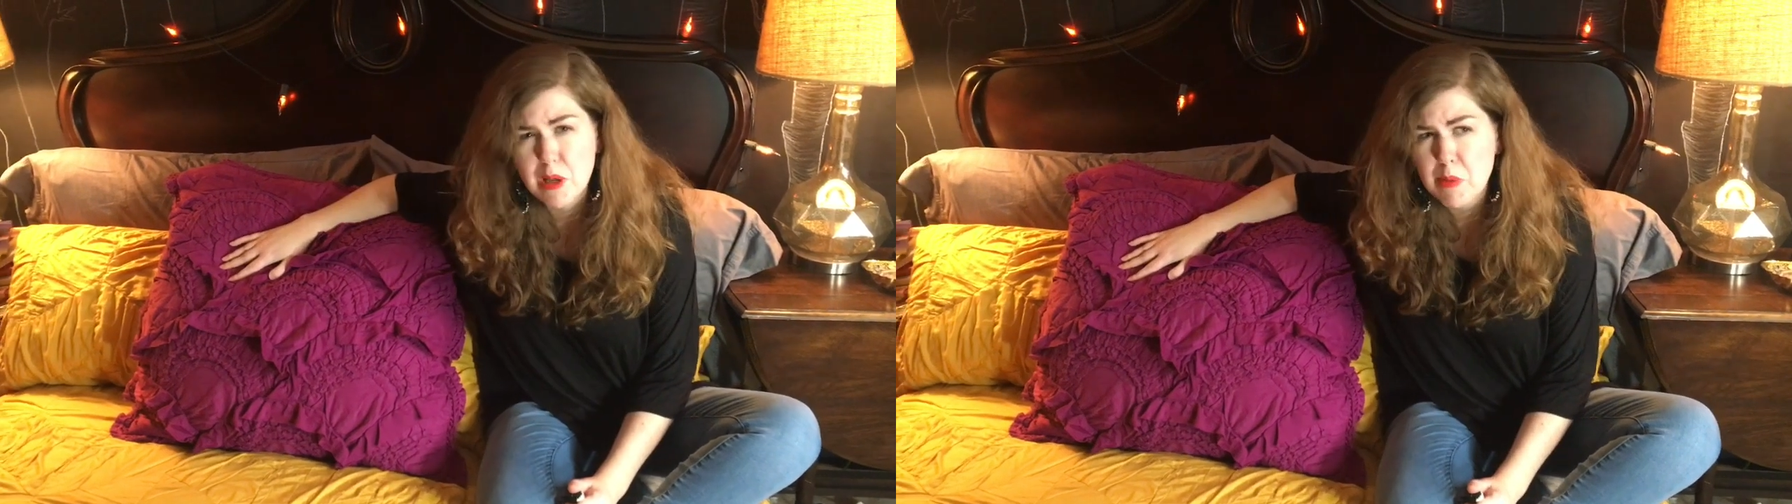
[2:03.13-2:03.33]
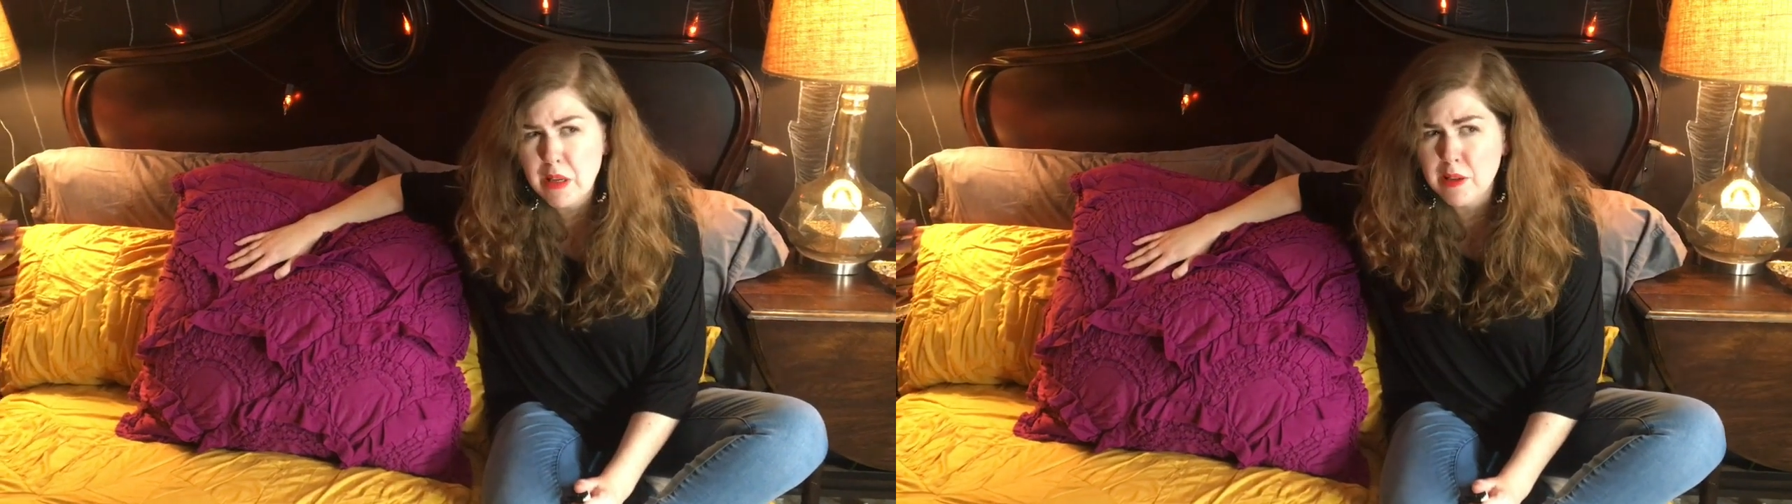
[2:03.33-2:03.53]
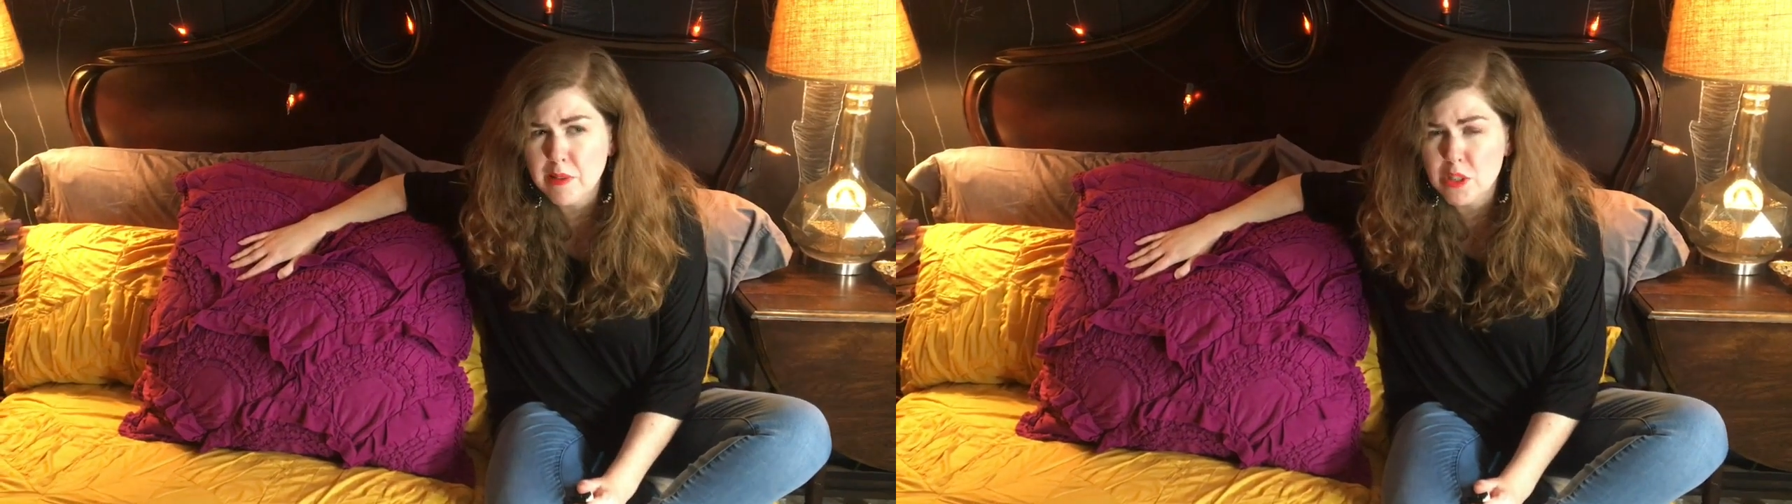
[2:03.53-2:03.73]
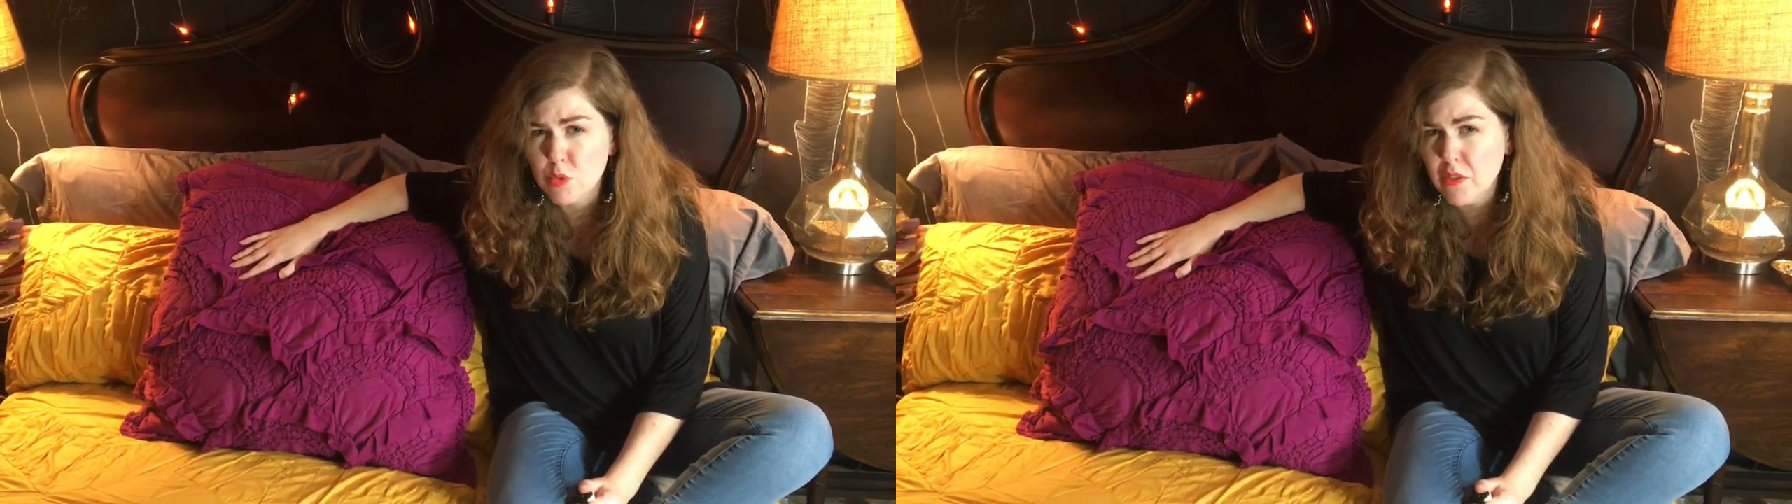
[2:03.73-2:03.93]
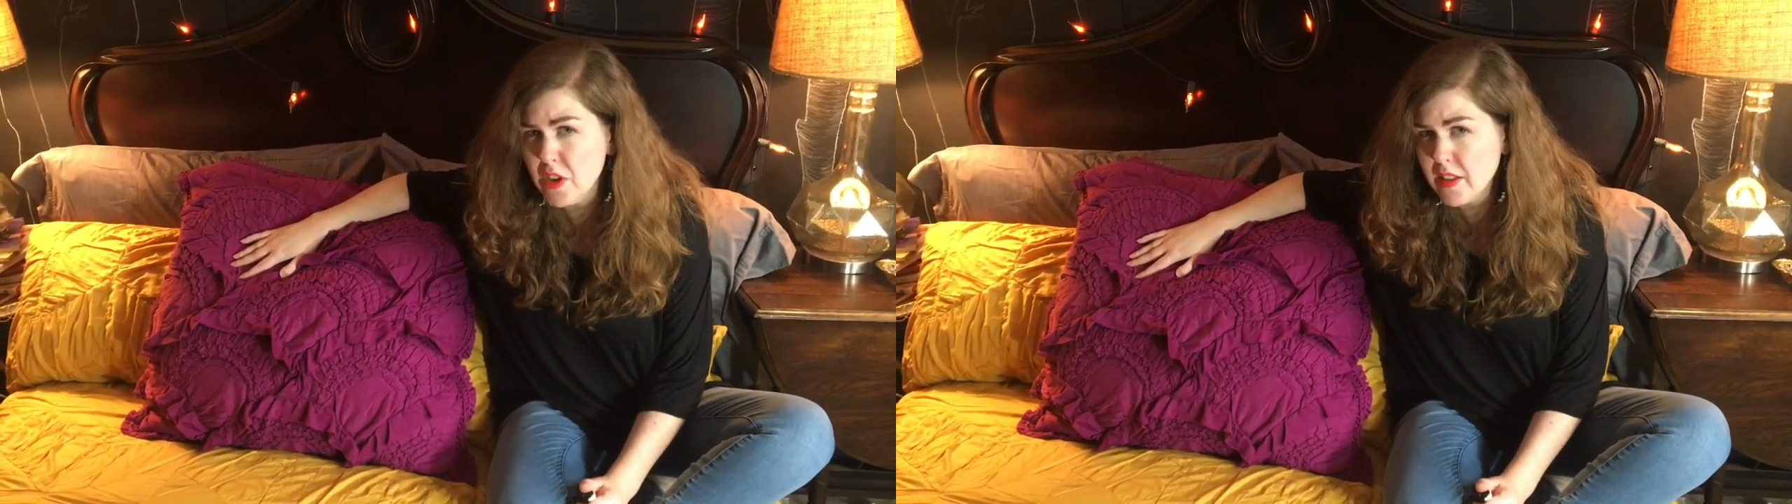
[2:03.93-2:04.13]
maybe, it's a
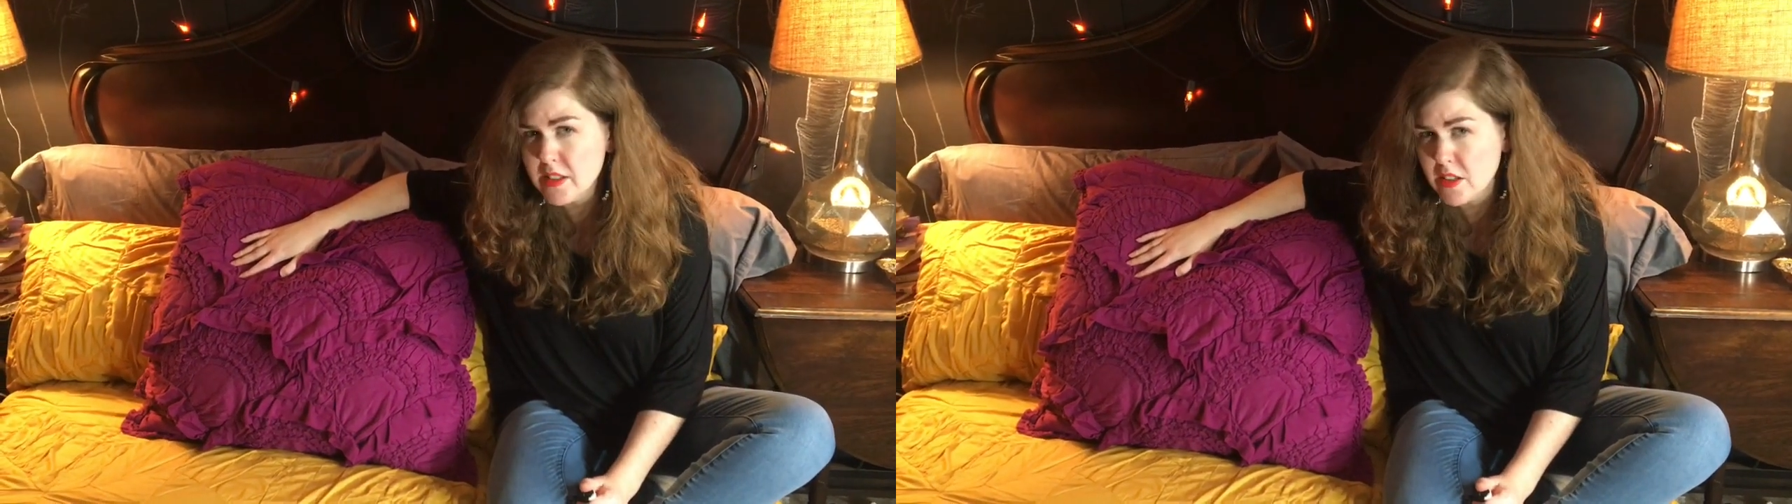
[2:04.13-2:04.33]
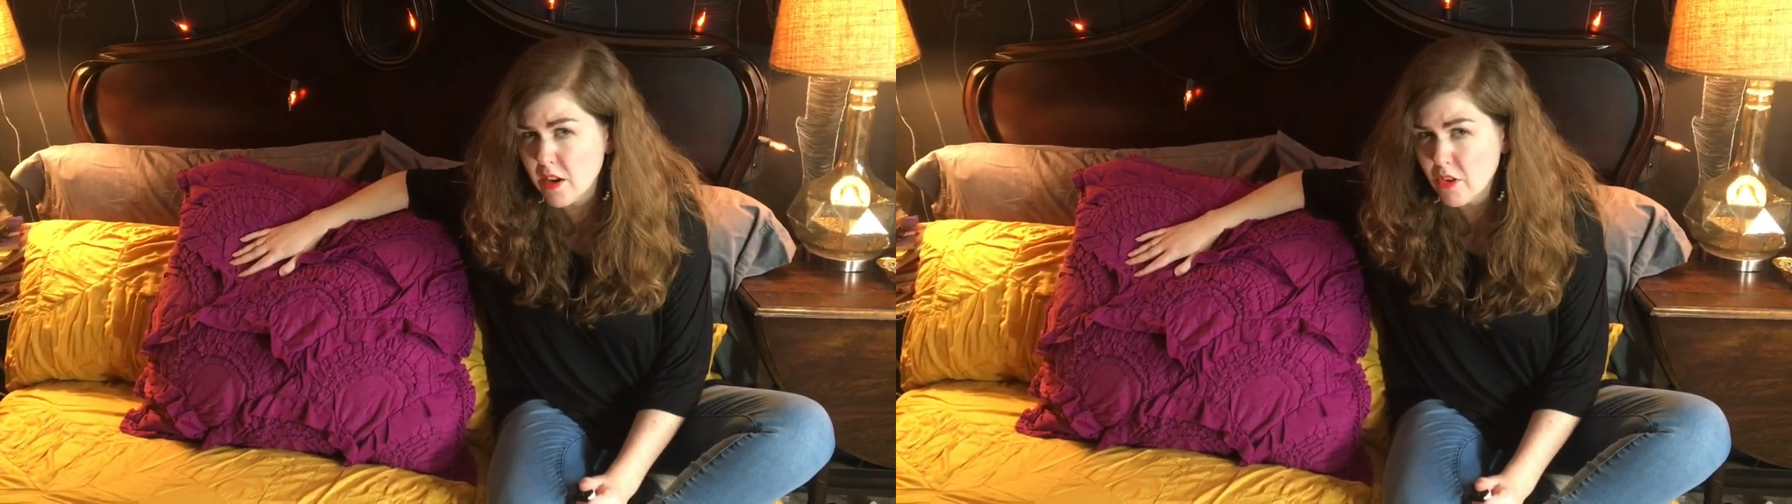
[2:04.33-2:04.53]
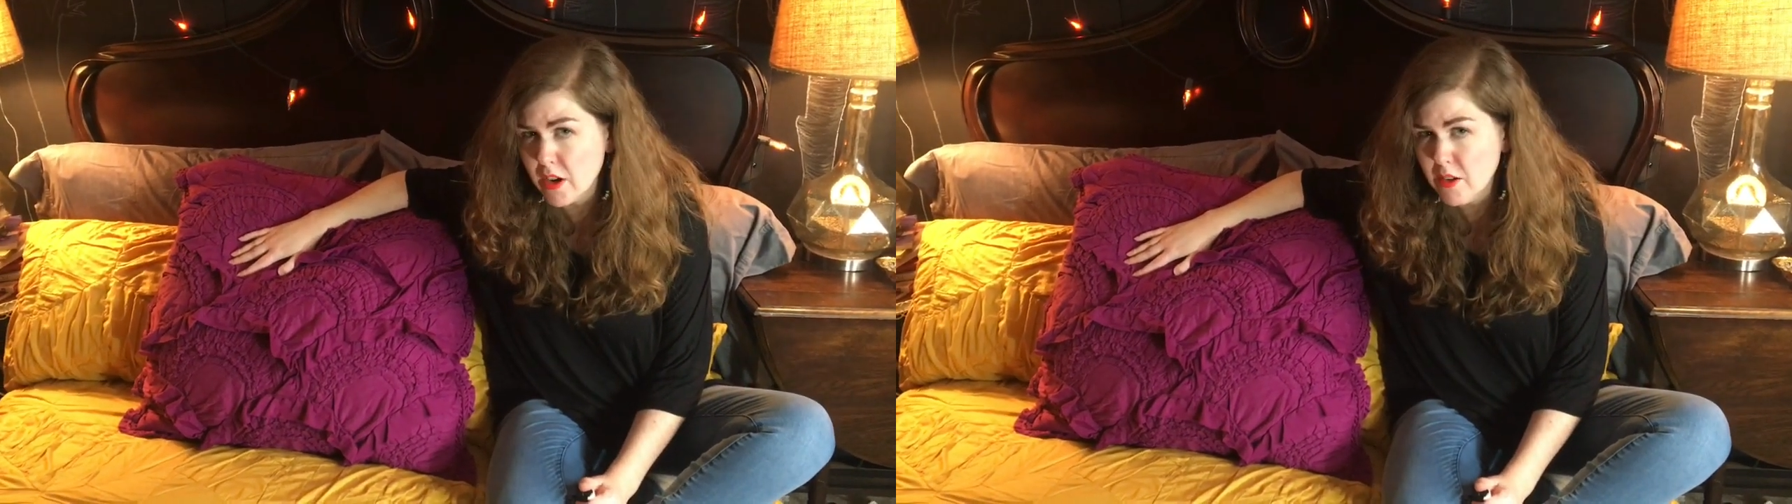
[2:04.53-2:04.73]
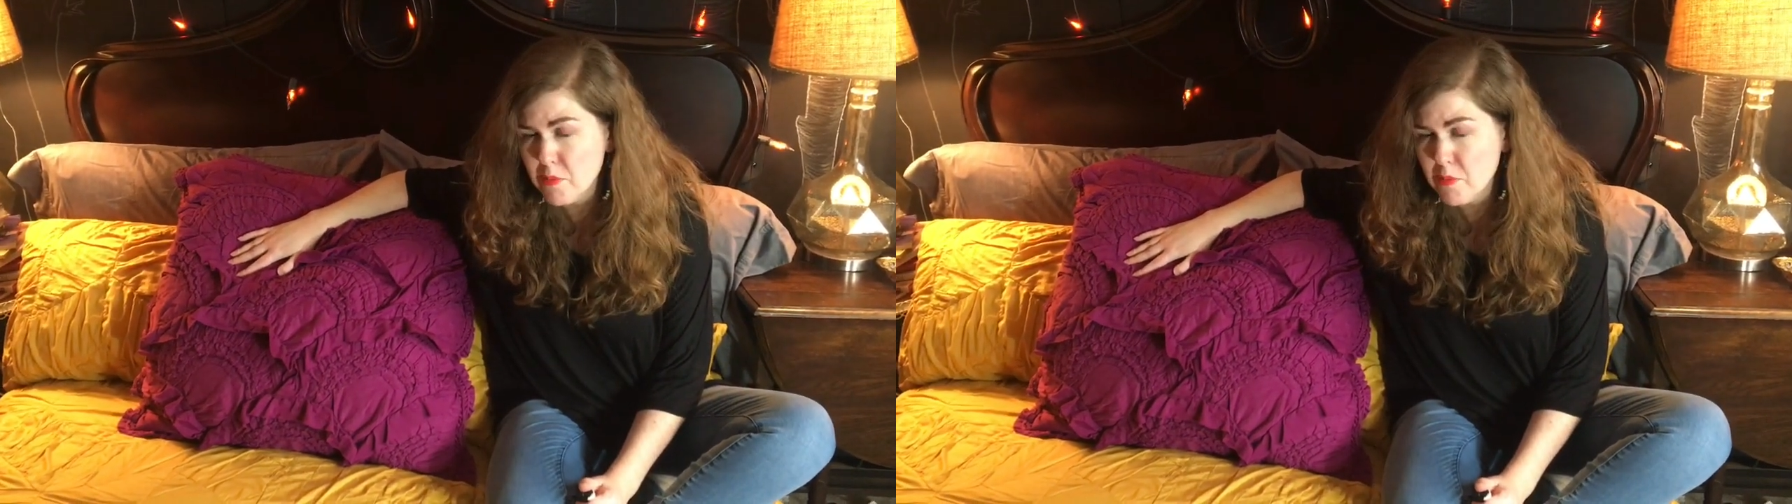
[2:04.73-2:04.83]
Rivulet's Cover It,